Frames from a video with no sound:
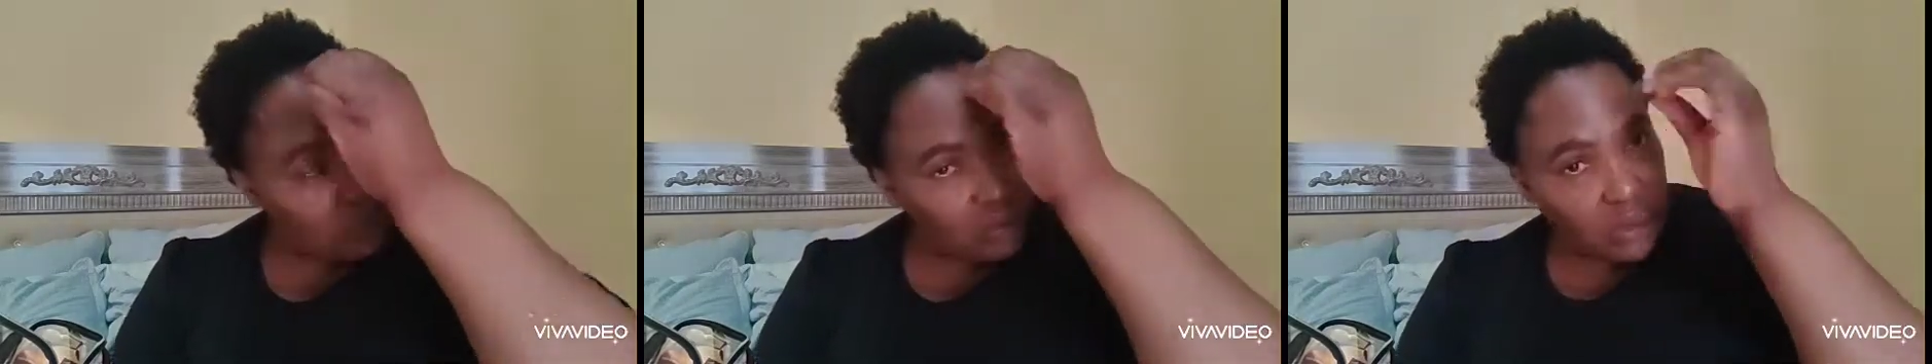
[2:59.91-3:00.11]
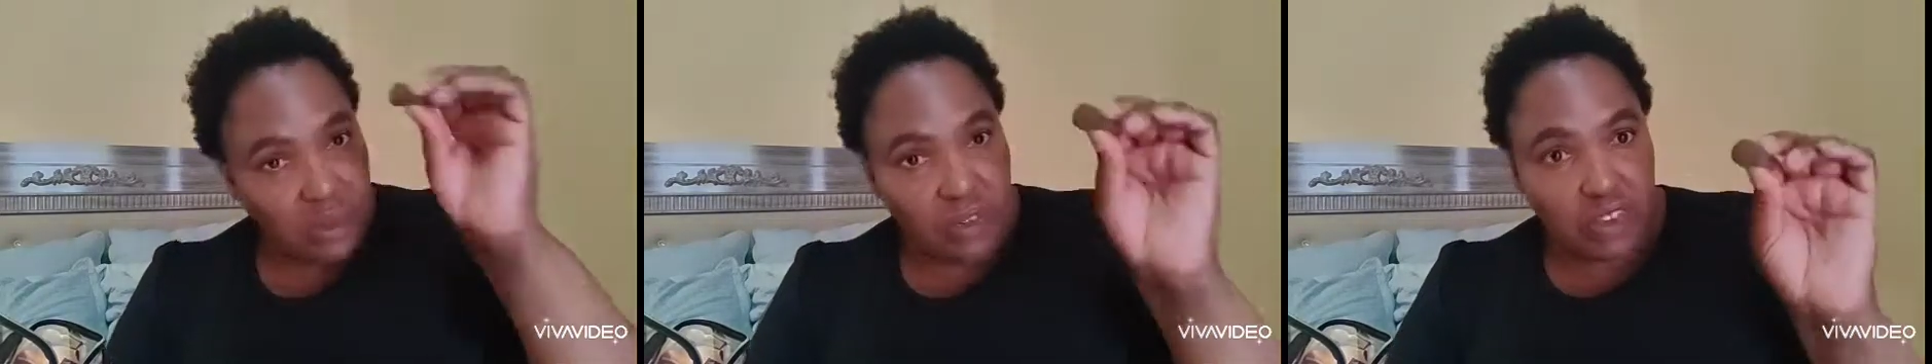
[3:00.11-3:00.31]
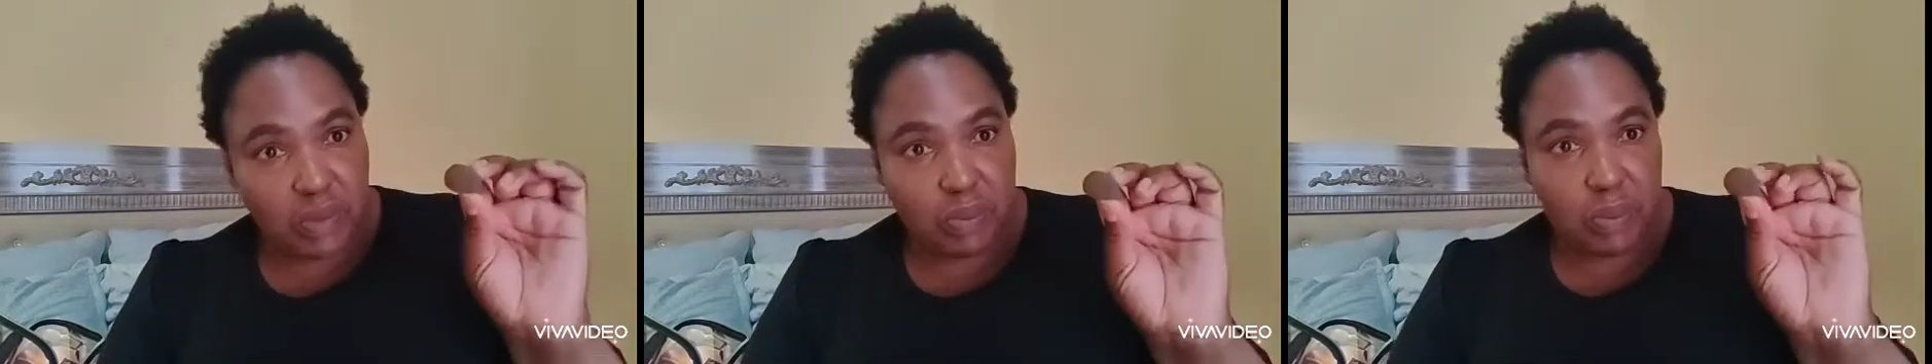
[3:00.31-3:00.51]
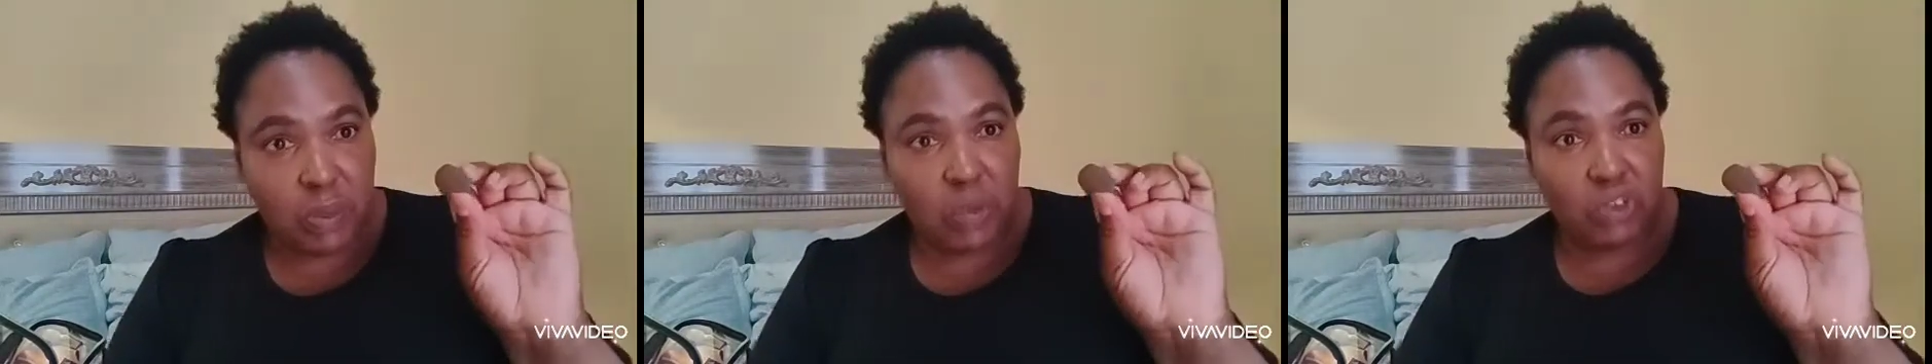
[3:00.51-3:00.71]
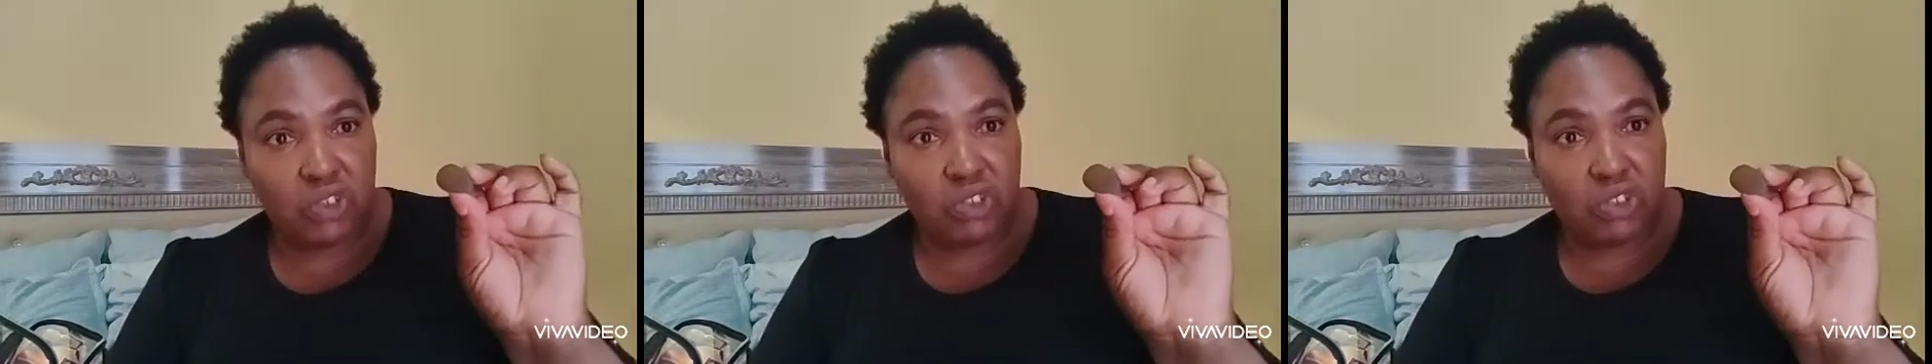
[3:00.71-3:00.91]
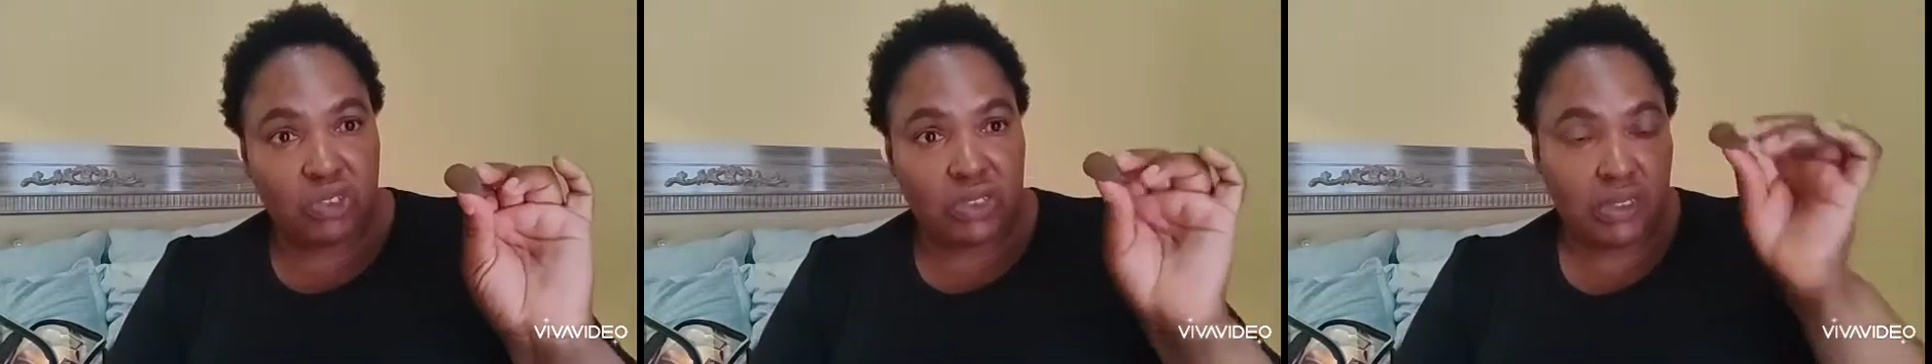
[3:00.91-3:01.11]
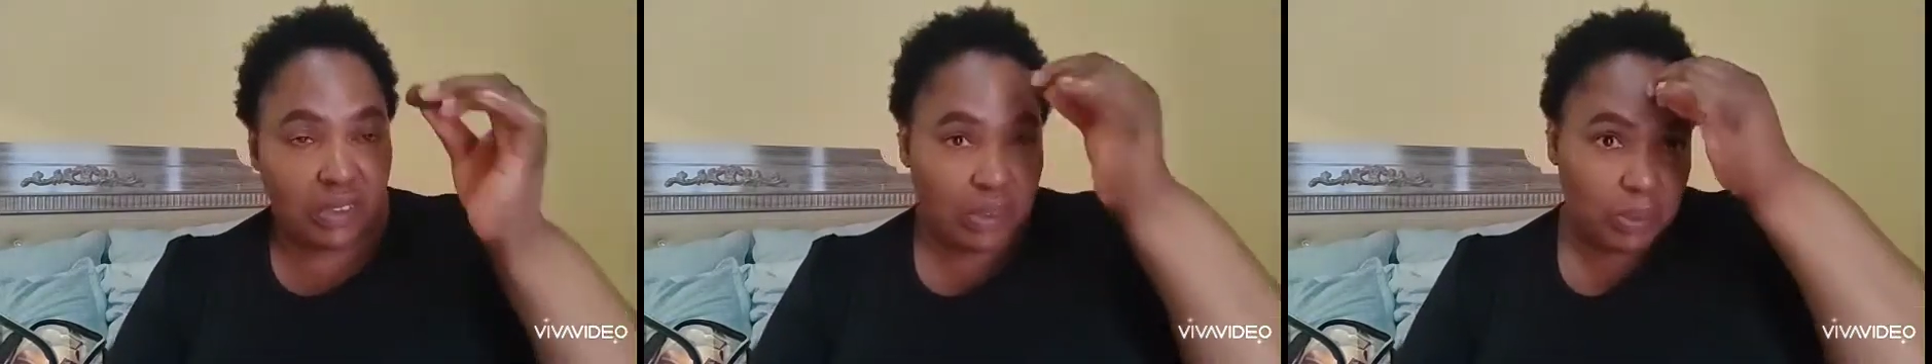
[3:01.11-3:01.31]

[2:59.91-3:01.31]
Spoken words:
using a sponge, this